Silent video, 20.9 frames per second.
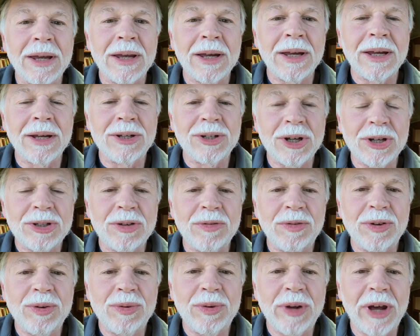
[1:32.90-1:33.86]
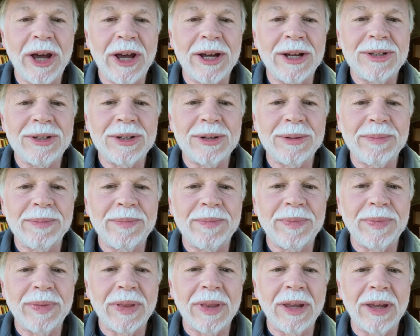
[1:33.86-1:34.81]
In just a few days,
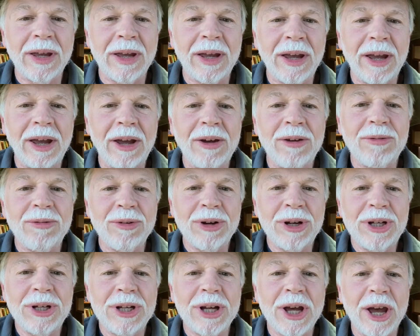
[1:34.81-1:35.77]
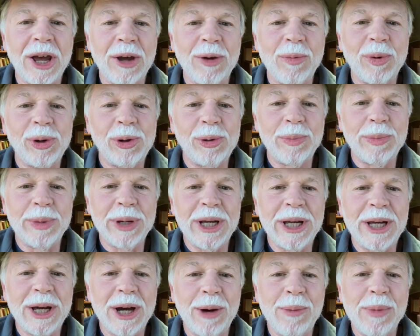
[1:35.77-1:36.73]
every day will
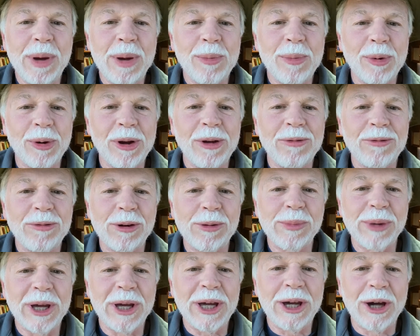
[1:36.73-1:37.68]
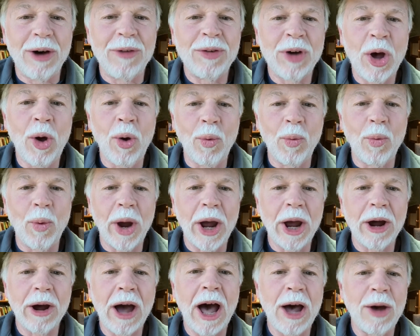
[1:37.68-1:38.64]
be a memory for me of
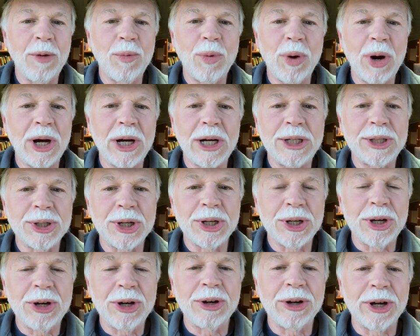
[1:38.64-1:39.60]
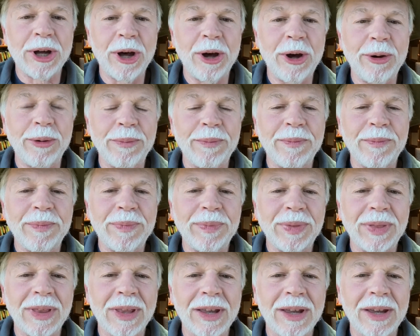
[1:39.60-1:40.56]
where I was a year ago.
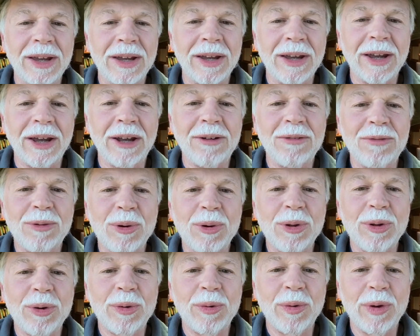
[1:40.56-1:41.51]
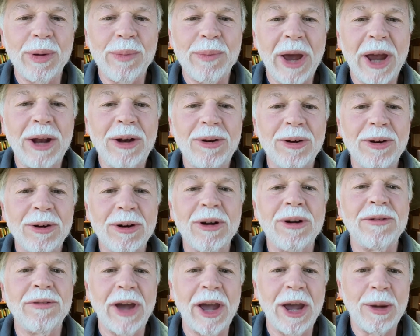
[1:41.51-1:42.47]
And for the remainder
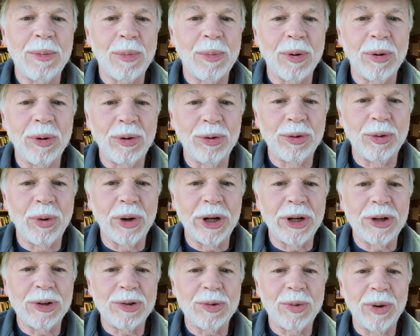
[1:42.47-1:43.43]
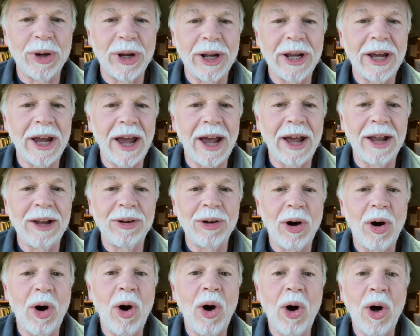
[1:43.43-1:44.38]
of April 2020 and
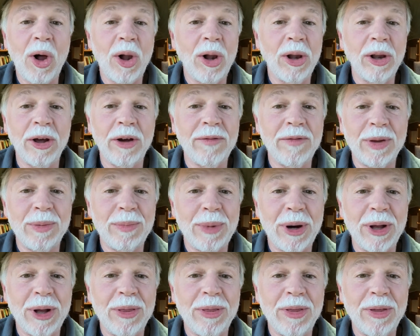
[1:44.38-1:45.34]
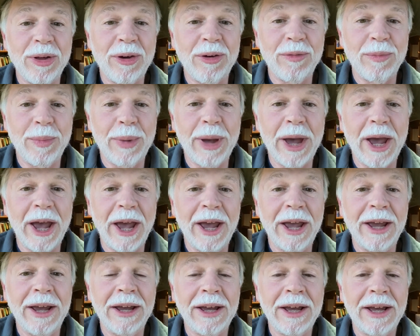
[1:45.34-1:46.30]
all of the month of May,